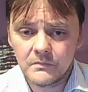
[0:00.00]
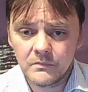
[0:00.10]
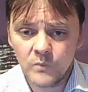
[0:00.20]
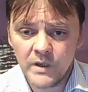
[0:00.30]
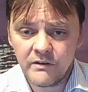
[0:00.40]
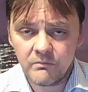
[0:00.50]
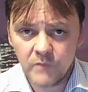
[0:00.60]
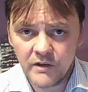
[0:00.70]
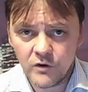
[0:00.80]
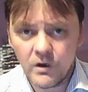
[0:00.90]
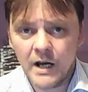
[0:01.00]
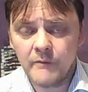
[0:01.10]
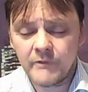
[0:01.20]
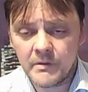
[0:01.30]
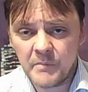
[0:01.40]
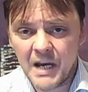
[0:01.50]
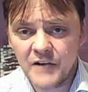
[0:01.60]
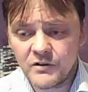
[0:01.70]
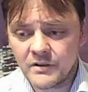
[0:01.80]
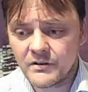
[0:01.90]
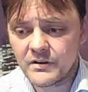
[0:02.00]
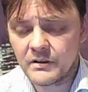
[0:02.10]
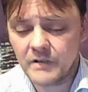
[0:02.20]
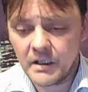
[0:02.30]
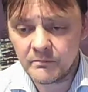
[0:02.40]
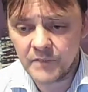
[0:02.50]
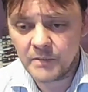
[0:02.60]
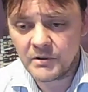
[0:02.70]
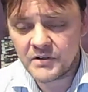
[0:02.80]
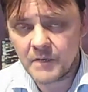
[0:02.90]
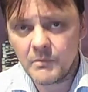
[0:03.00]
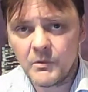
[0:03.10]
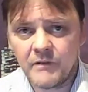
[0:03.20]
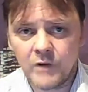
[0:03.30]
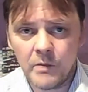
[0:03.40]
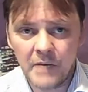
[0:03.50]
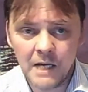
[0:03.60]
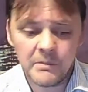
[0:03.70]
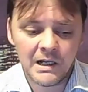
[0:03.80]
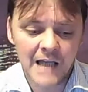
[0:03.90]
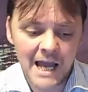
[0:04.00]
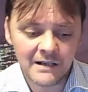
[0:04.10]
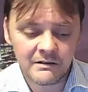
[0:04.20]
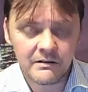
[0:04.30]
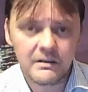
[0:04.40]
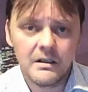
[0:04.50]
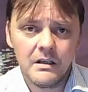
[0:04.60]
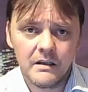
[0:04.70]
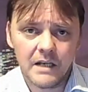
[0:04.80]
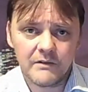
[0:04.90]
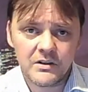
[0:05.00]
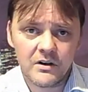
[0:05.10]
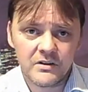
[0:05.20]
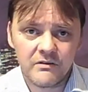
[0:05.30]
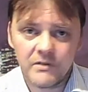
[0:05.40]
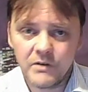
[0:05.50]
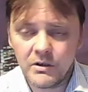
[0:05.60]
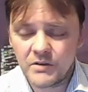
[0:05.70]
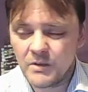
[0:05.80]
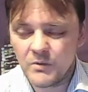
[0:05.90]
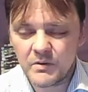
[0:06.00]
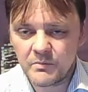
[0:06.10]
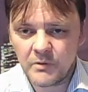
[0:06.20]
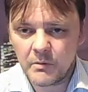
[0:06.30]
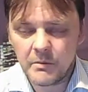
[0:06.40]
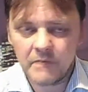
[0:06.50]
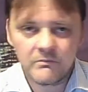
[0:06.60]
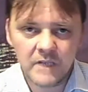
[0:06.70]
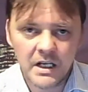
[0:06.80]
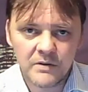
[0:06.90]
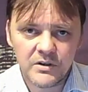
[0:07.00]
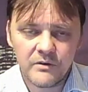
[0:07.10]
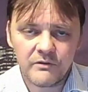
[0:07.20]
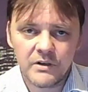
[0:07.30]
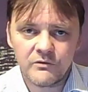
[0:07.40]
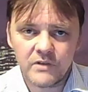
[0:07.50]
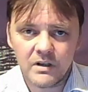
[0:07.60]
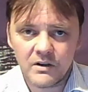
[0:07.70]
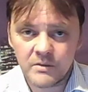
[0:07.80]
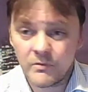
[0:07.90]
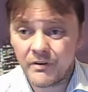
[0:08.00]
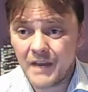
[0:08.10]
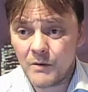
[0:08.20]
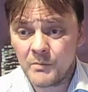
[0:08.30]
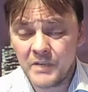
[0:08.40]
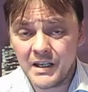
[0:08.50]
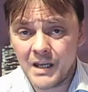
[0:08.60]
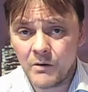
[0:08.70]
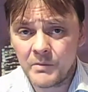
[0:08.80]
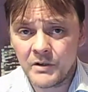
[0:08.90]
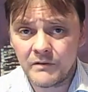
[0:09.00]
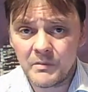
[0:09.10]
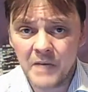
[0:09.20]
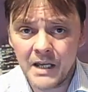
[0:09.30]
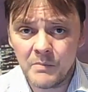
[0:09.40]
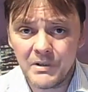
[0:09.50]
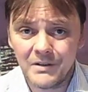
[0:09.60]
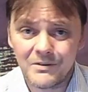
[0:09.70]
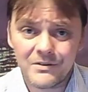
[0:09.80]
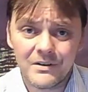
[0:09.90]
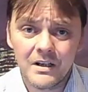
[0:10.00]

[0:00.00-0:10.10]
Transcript: With your help for the patrons and people who send me money via PayPal and the advertising through YouTube, which would probably be $200-300 a month. That would be it. That would be enough to pay the bills.